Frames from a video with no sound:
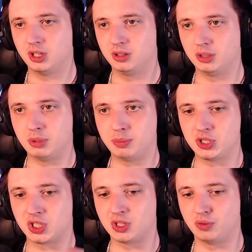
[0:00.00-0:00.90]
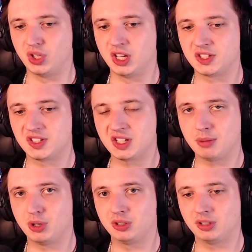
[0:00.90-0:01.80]
Did people just not realize this came
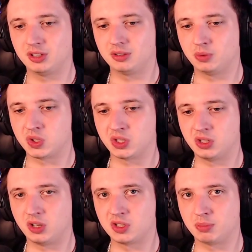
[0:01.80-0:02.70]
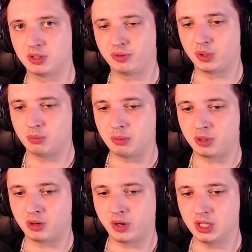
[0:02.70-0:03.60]
out and was an announcement for the member
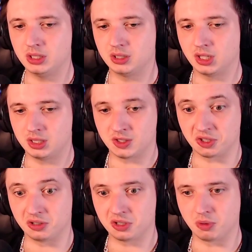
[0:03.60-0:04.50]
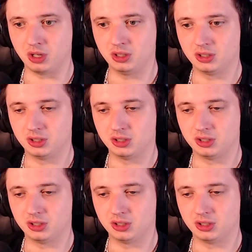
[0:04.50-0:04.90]
already? And the song as well?